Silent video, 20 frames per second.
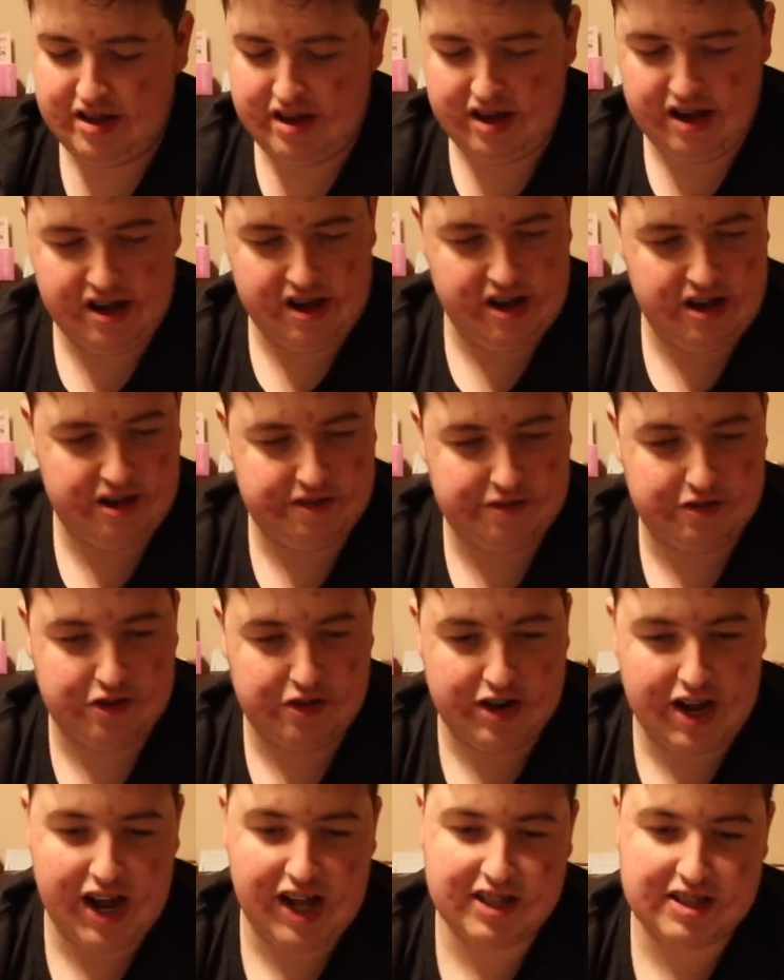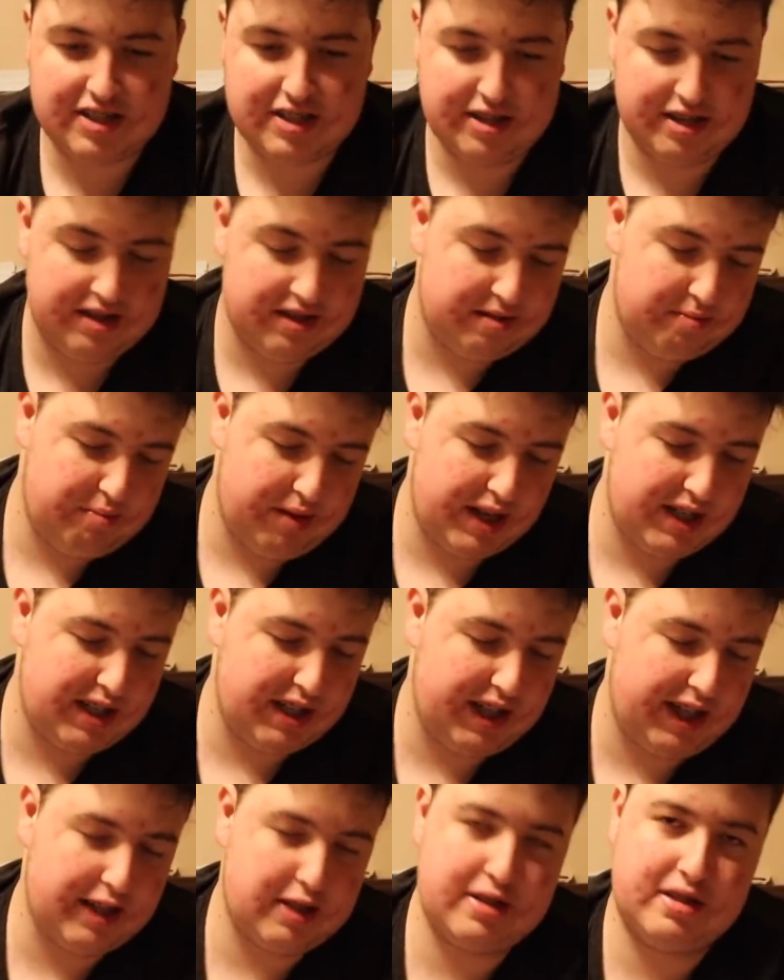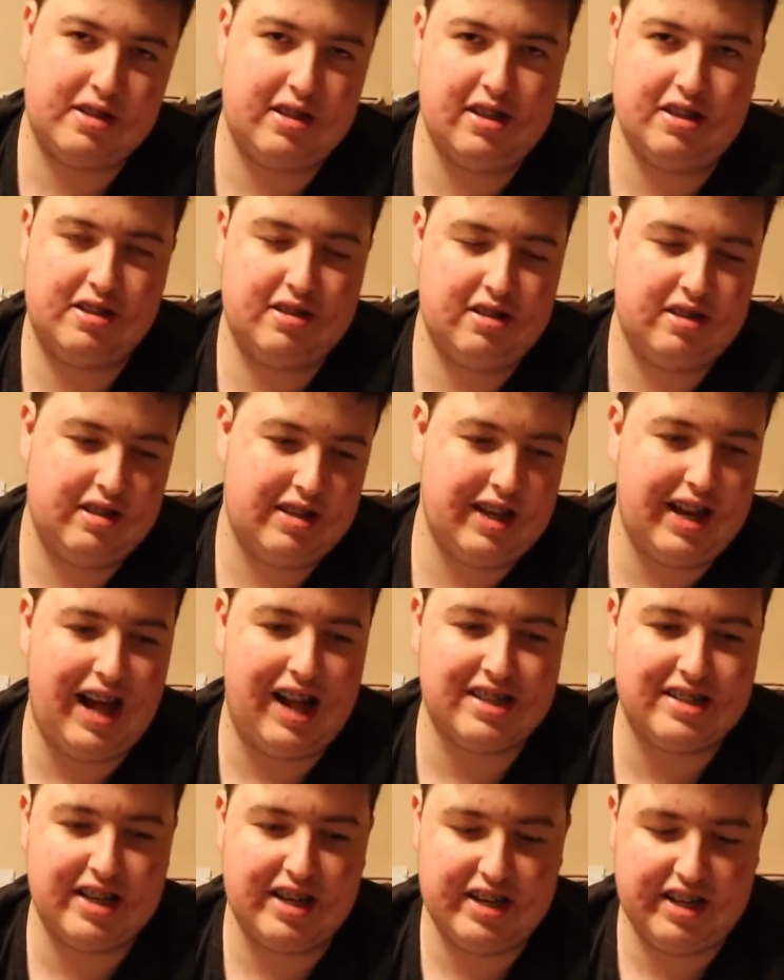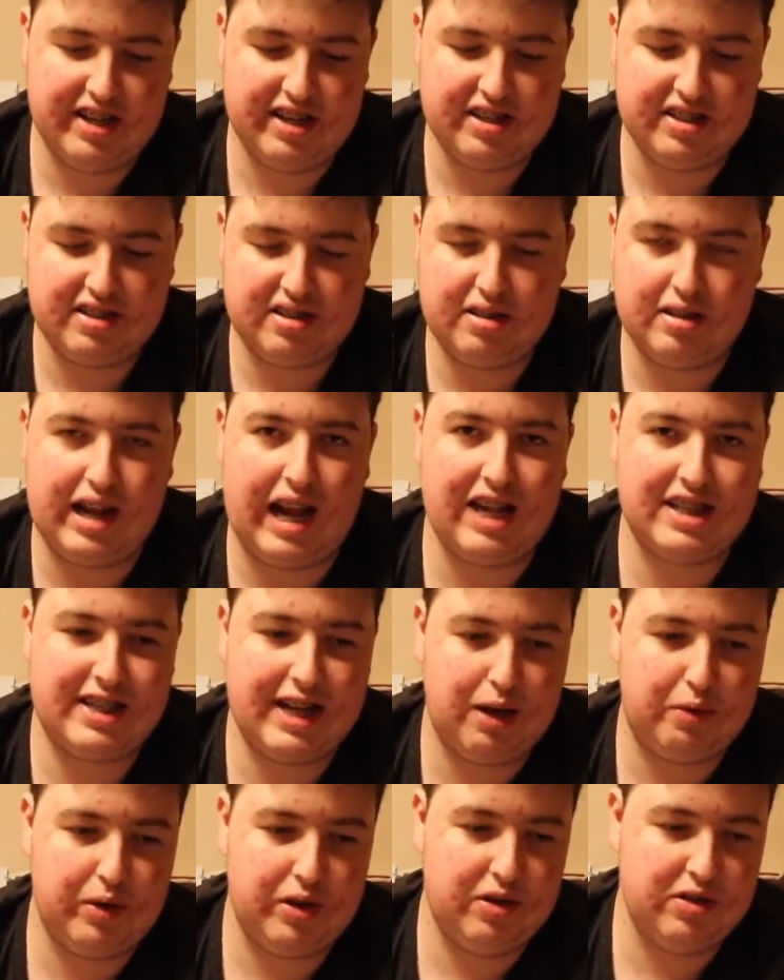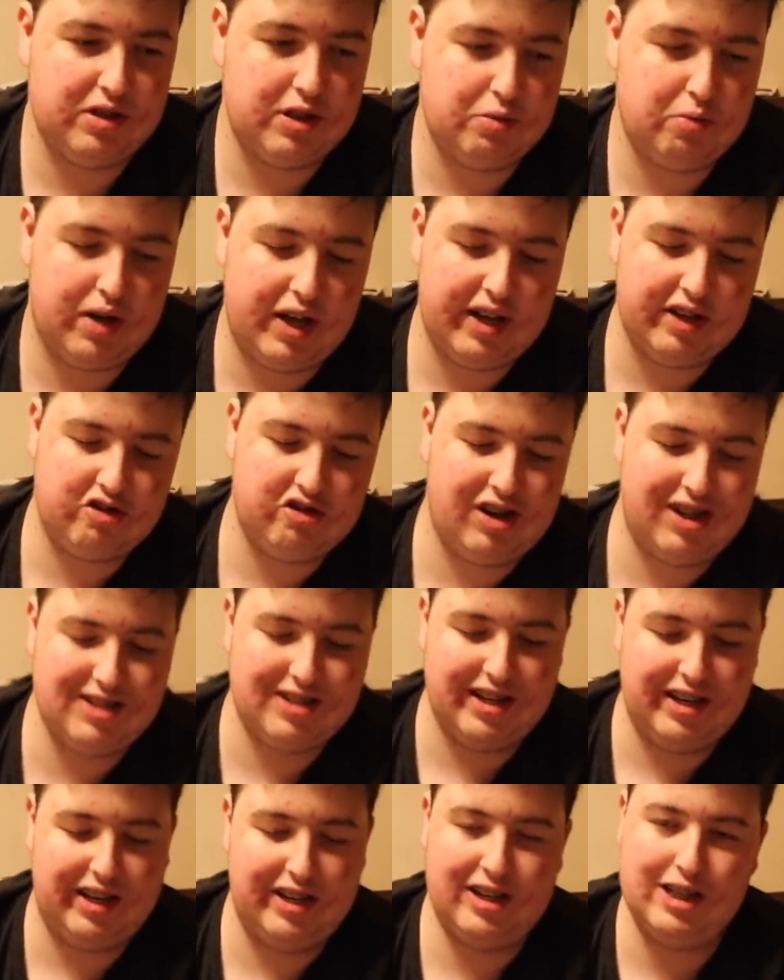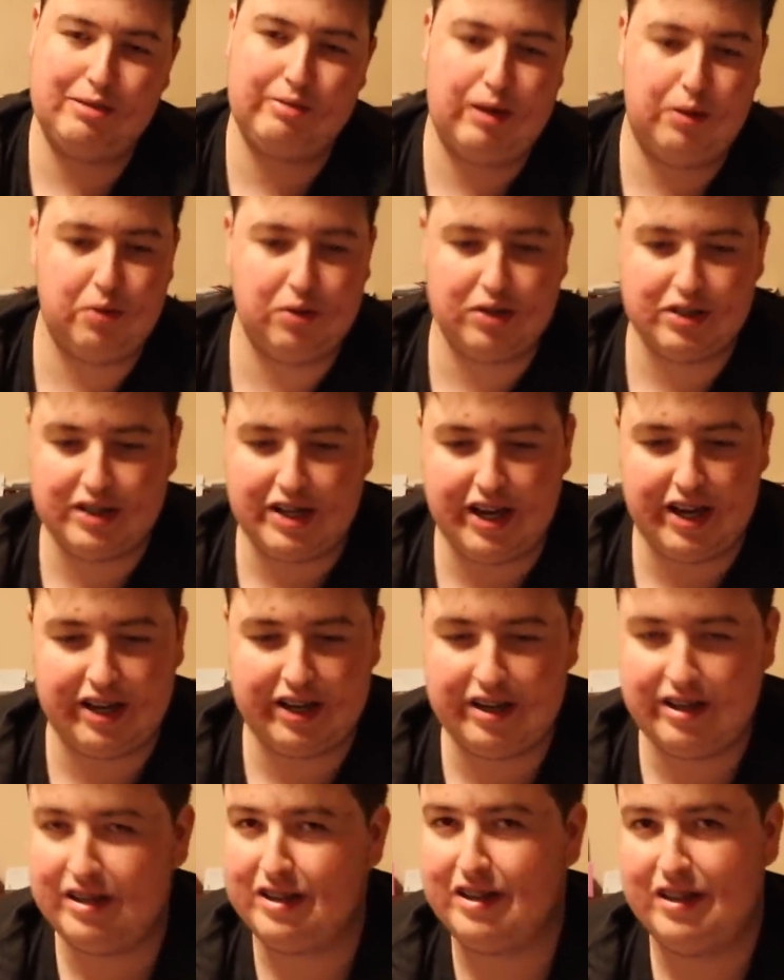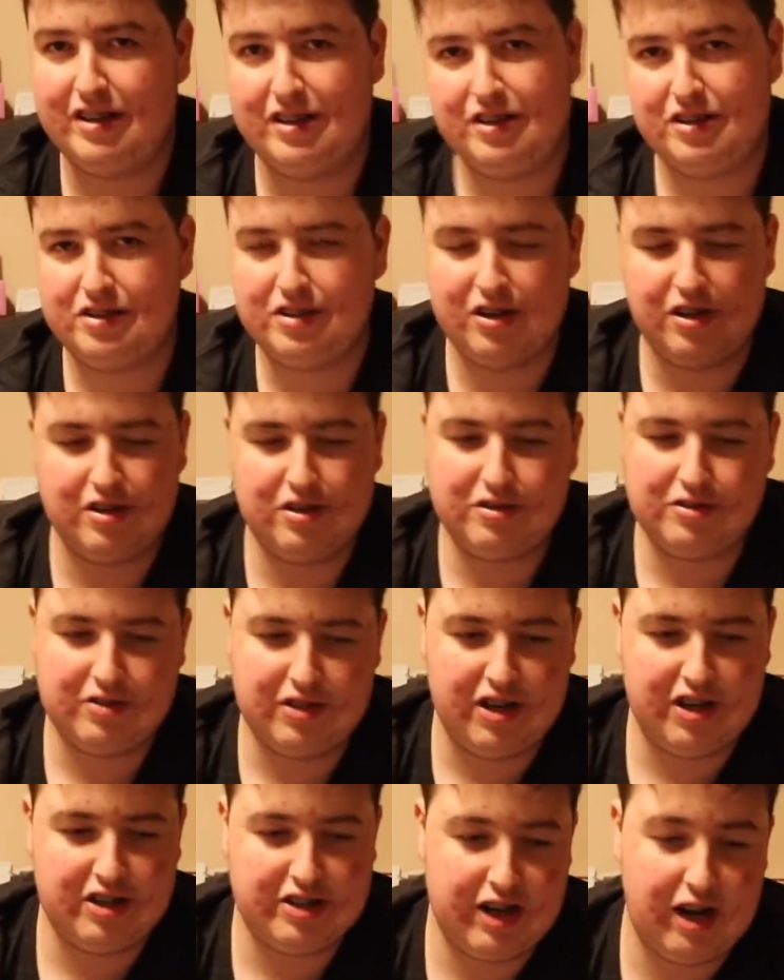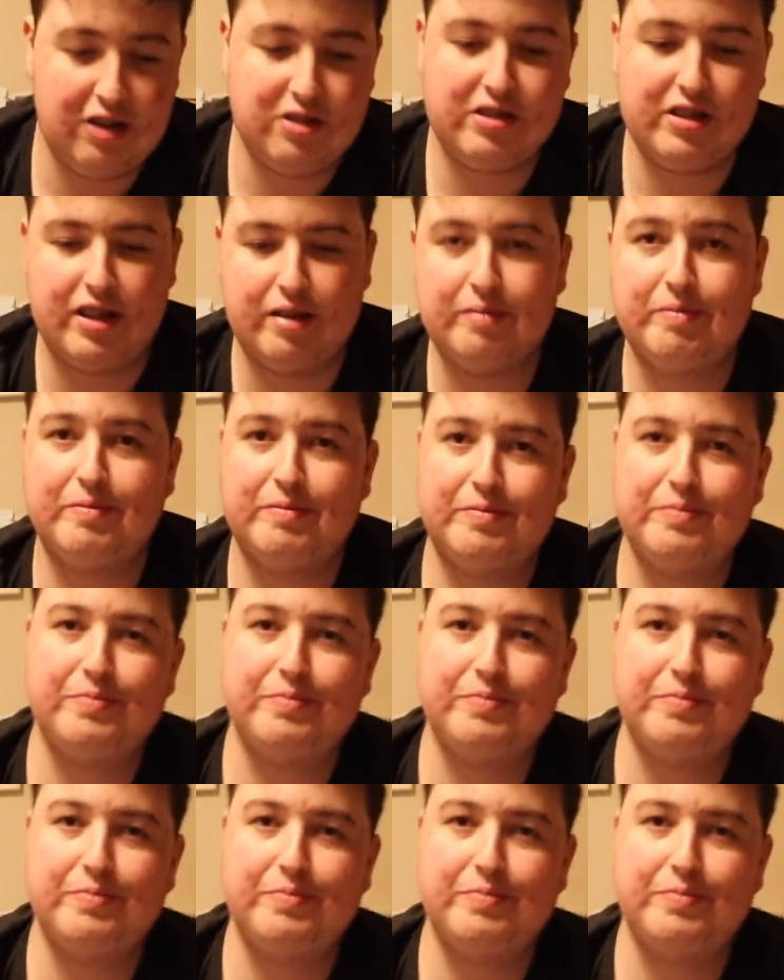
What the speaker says: for Nats, and basically the Nats ideas, the Nats deck we use is what I translated into my Worlds deck. So shout outs to them.